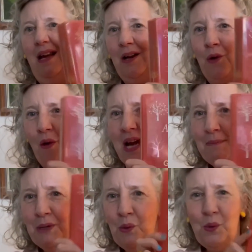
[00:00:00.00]

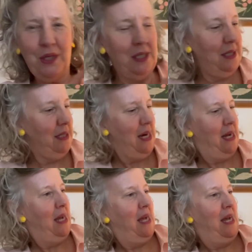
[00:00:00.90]
Graham Norton,
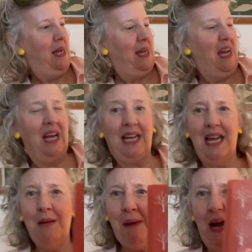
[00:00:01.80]
A
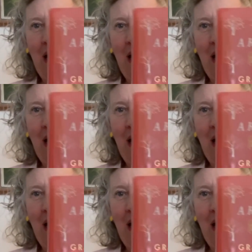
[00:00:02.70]
Keeper.